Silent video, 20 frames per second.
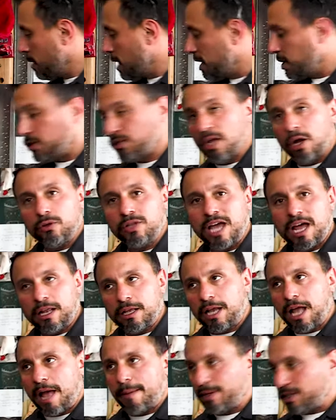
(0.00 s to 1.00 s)
Let us know down
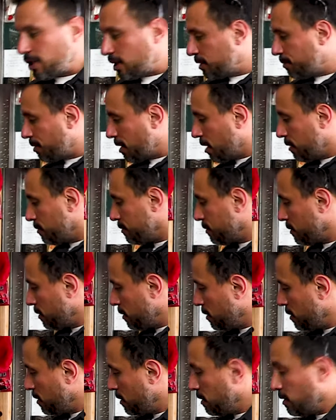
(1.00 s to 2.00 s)
in the comment section below.
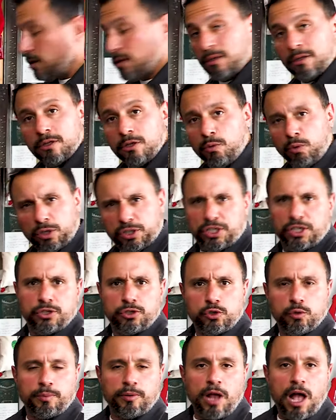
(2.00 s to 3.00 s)
You want to see the
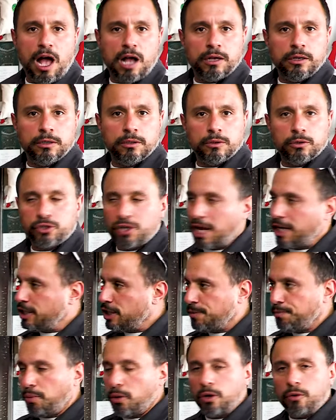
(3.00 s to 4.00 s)
Super Hawg, or should I
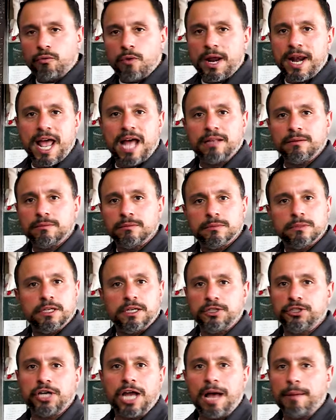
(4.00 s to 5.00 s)
just put it right out to
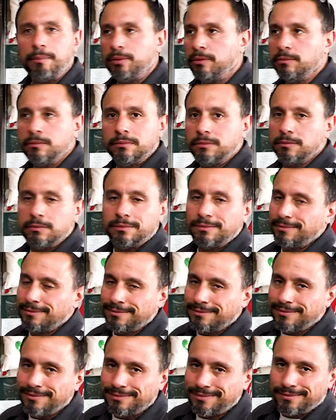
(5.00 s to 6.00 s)
the job?
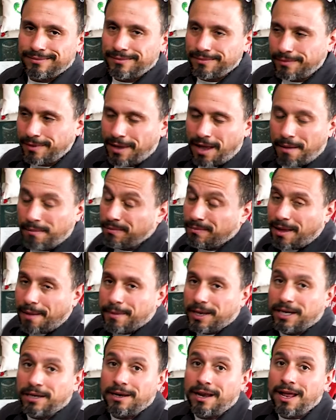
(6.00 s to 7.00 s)
I
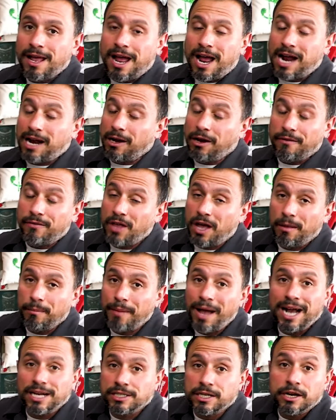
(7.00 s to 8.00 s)
mean, I'd love to
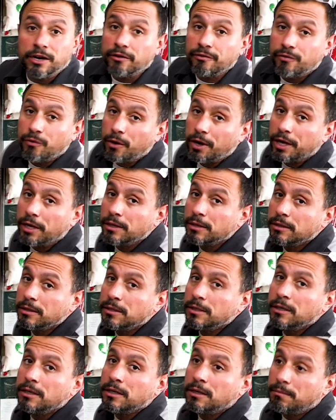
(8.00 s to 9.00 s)
unbox it here for you
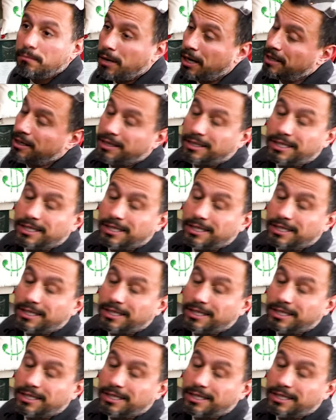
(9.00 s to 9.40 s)
but